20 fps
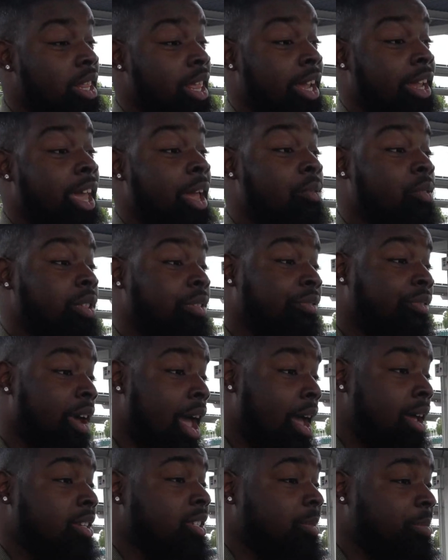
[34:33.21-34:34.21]
they came with
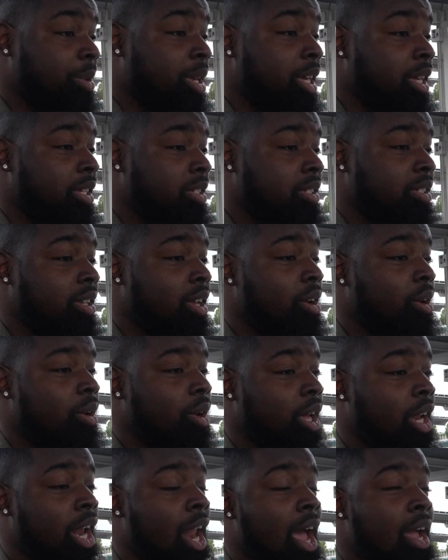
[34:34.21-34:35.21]
5-speed, so
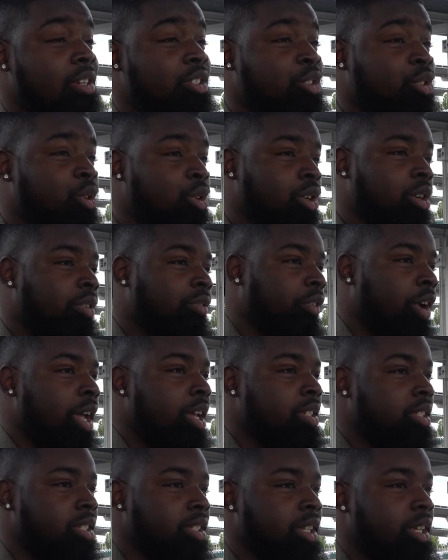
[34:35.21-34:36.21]
a lot shorter
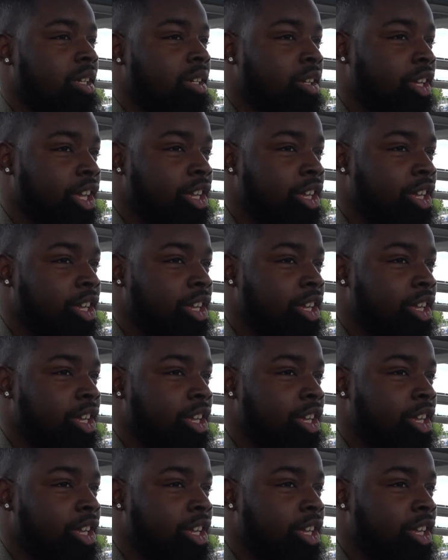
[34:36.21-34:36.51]
ranges and